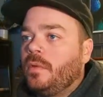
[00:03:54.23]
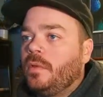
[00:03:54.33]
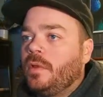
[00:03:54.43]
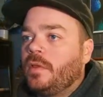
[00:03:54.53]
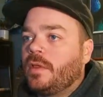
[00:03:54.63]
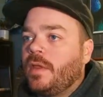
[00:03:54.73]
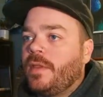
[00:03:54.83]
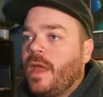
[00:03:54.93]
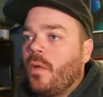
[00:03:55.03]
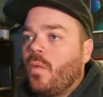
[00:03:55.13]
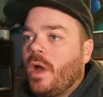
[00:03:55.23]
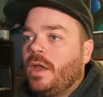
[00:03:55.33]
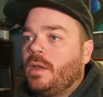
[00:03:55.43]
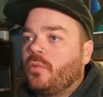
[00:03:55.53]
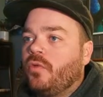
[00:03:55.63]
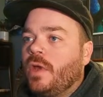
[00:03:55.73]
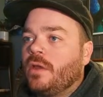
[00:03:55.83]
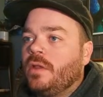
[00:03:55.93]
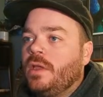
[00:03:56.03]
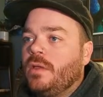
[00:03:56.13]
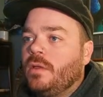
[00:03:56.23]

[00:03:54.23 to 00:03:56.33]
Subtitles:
Let's get that wind up correctly.